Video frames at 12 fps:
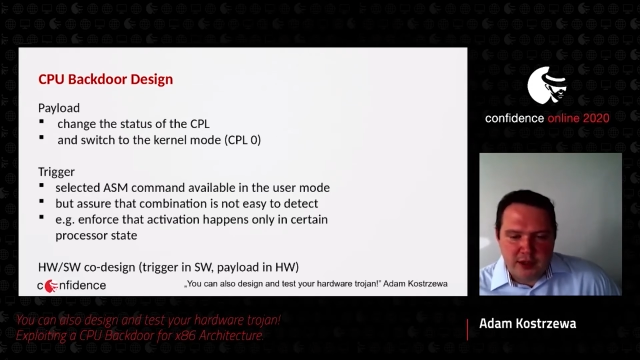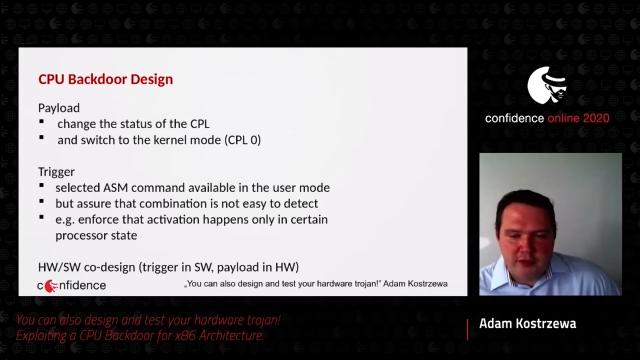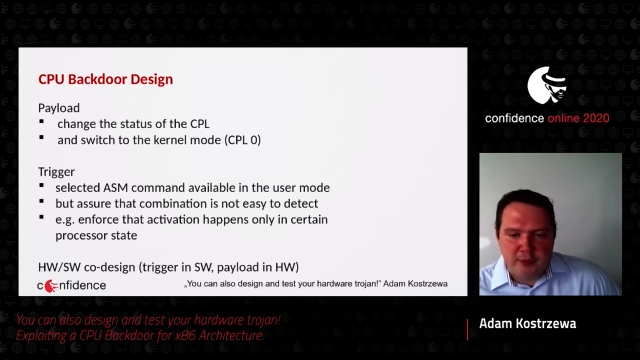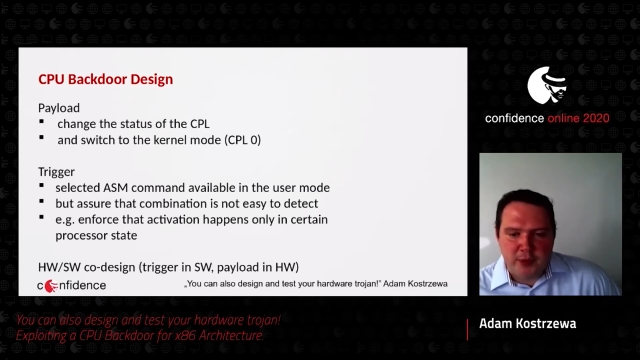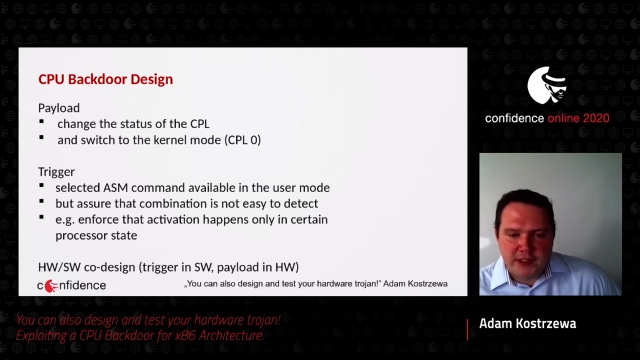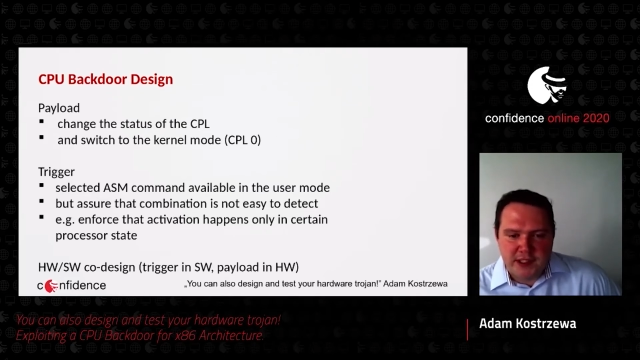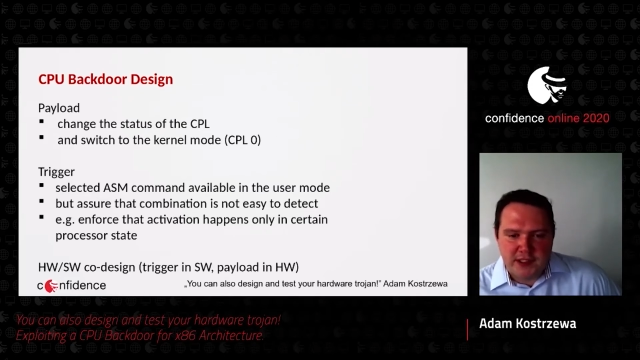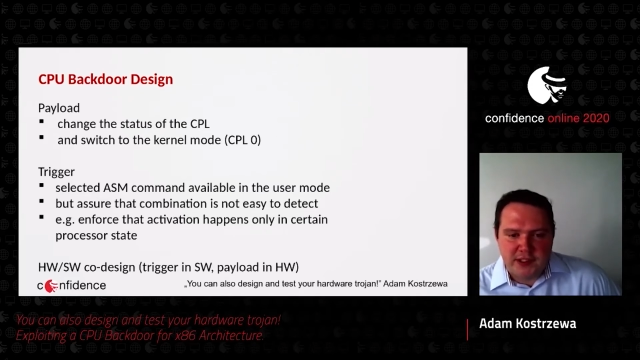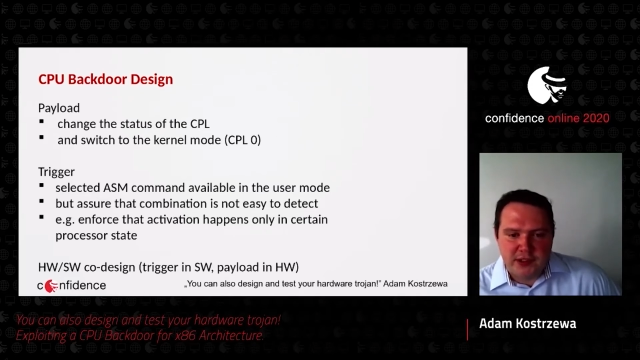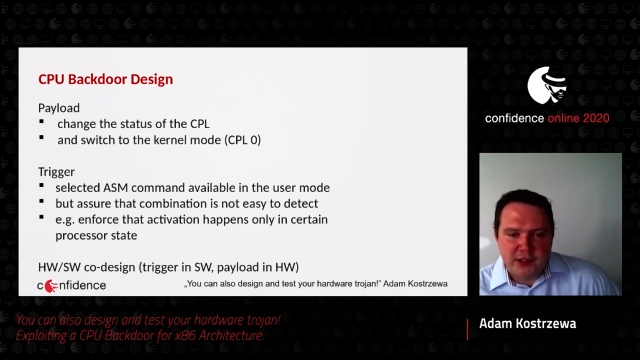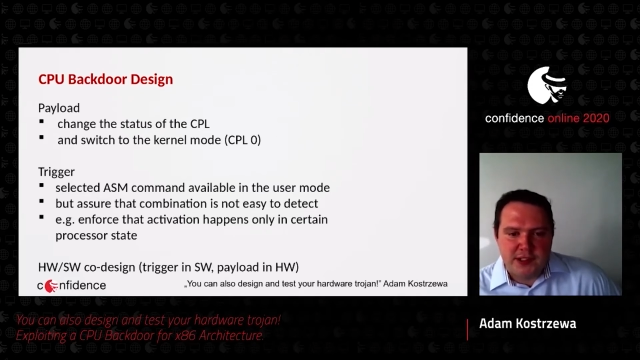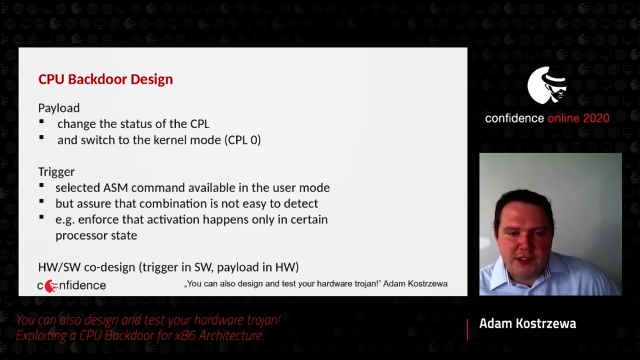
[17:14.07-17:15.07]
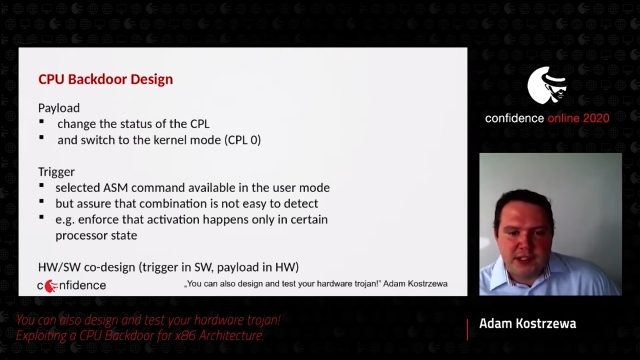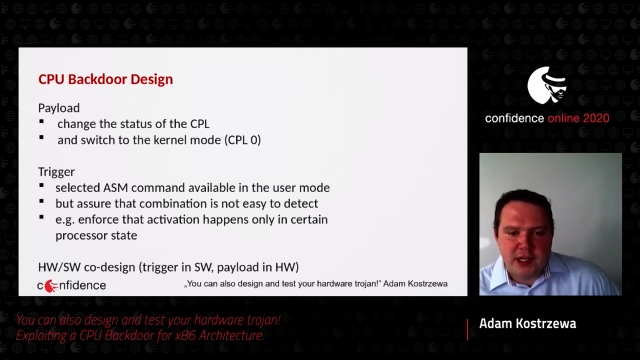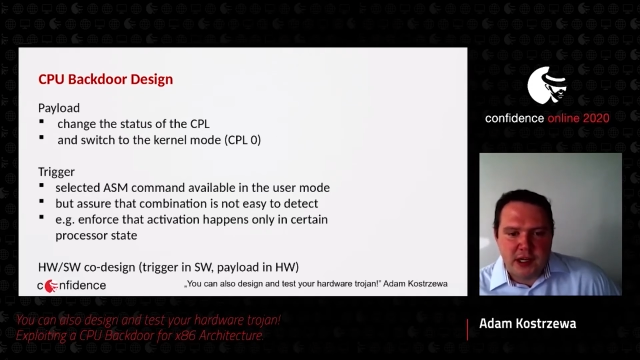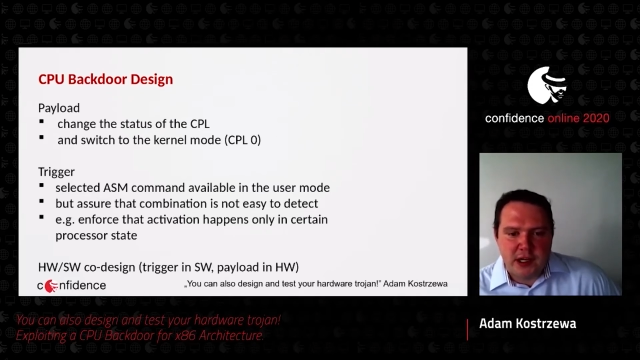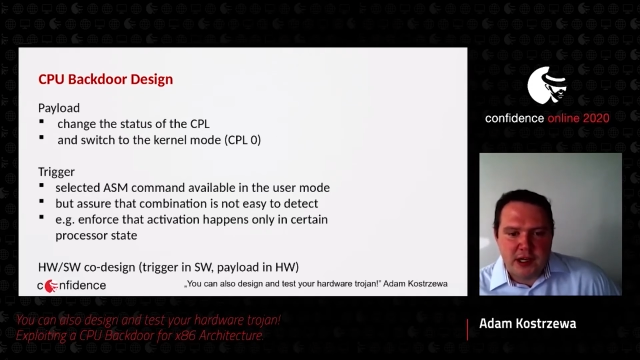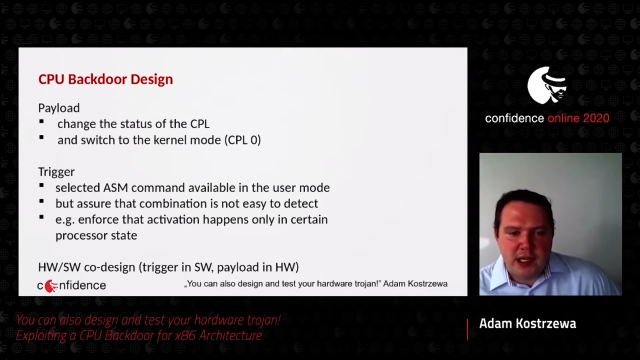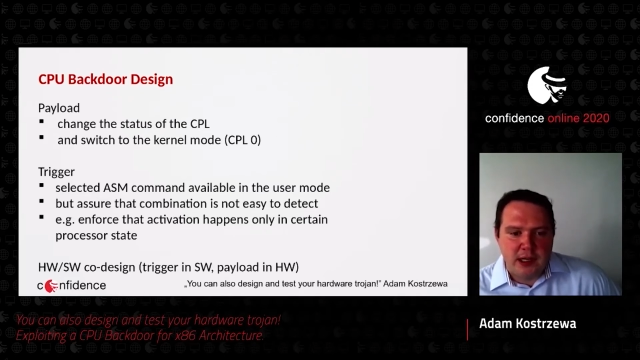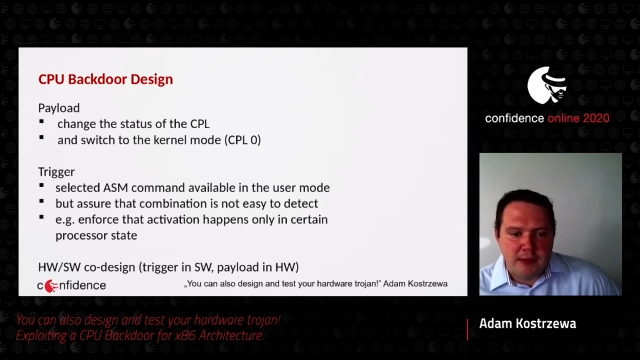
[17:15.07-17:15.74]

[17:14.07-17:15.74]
of processors are